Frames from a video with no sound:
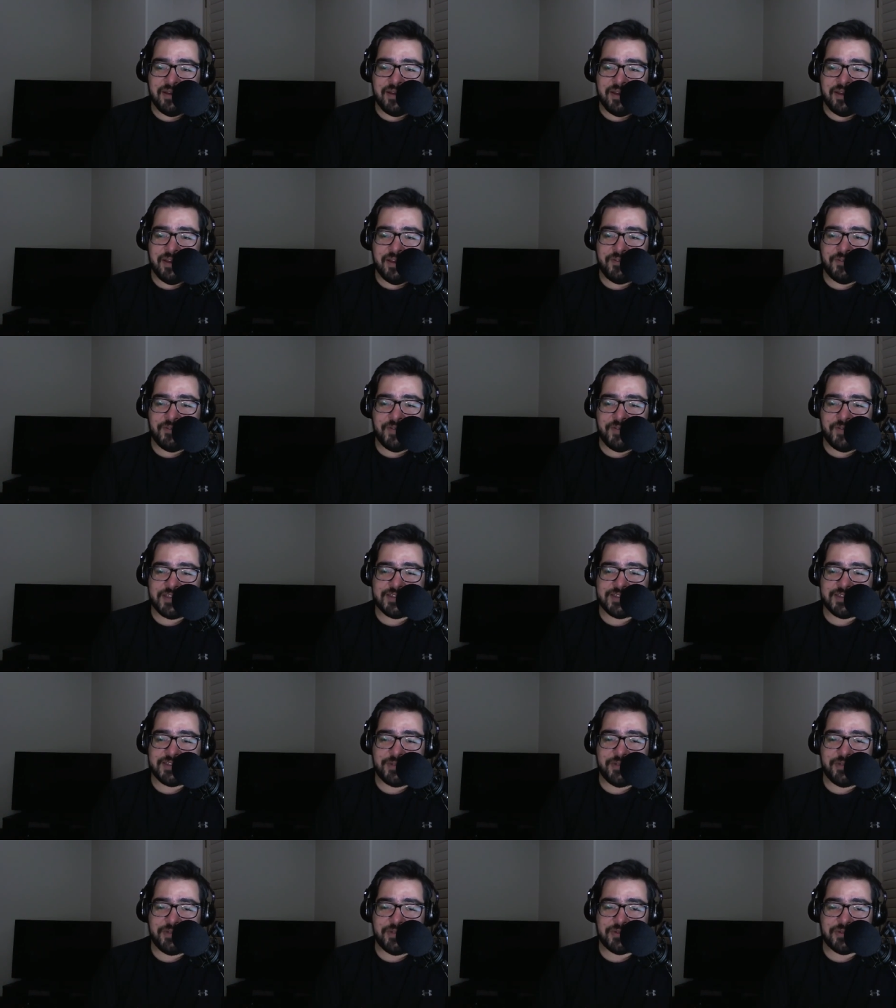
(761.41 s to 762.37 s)
If you find
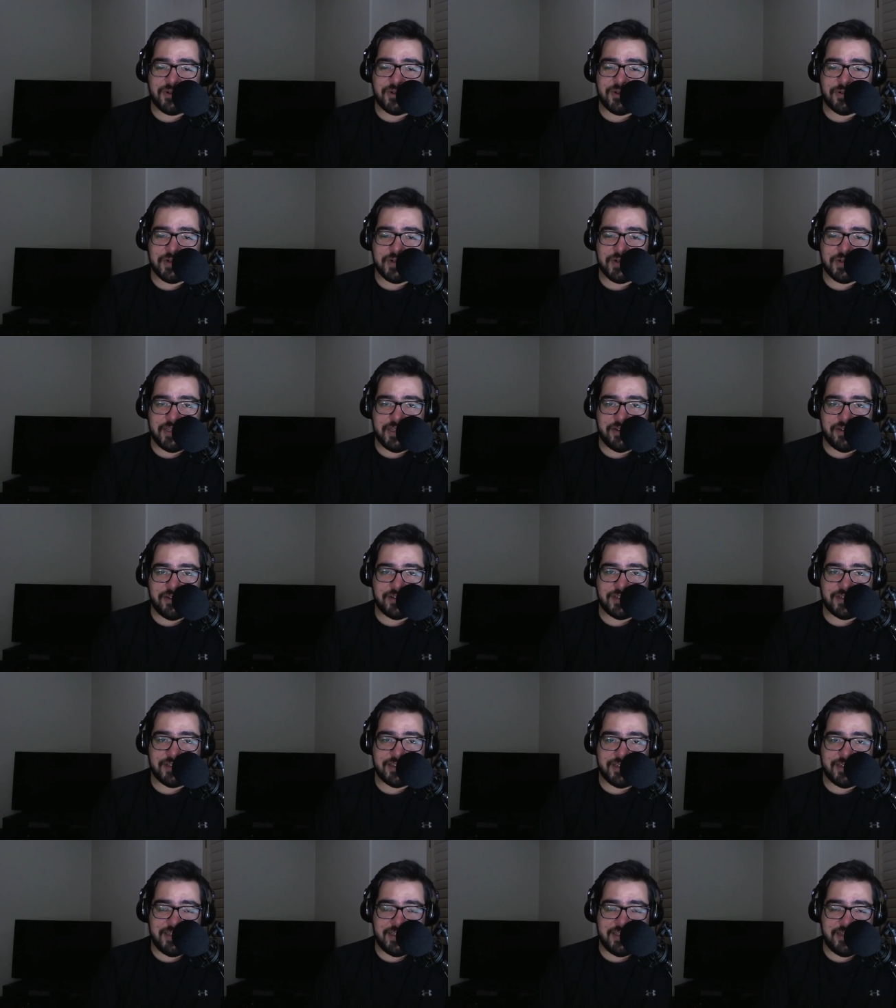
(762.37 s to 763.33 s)
someone who's overeager to
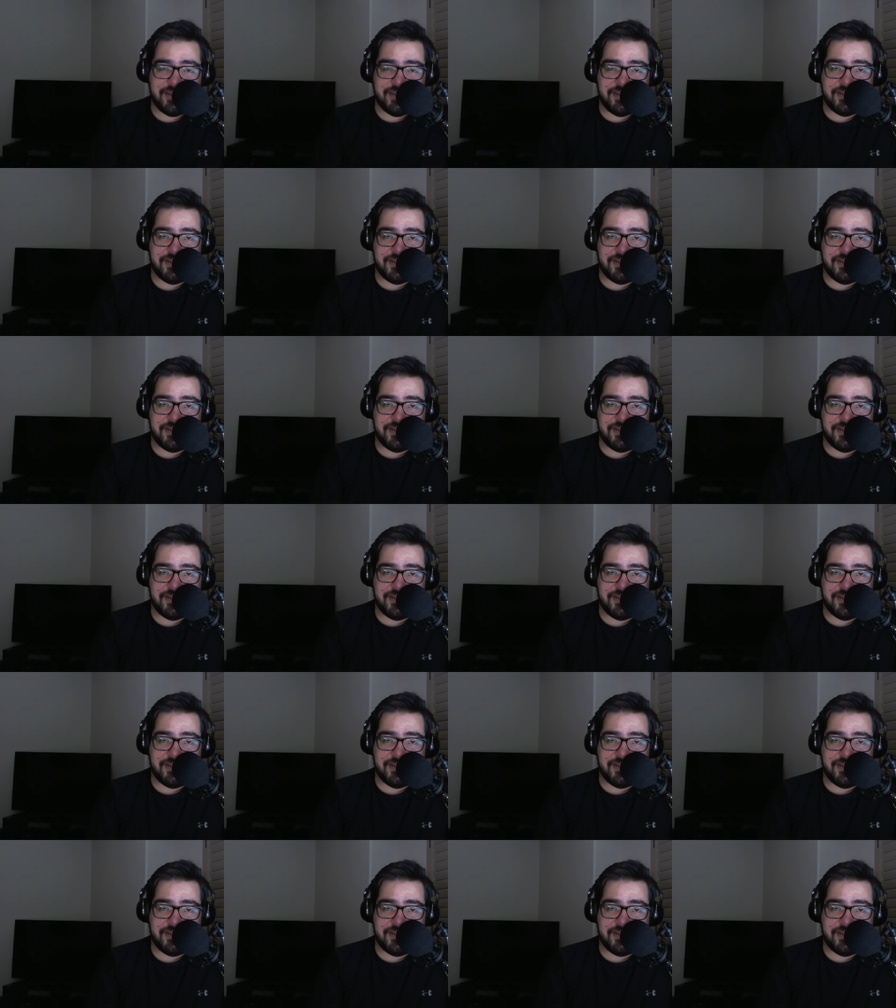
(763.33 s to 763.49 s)
lead,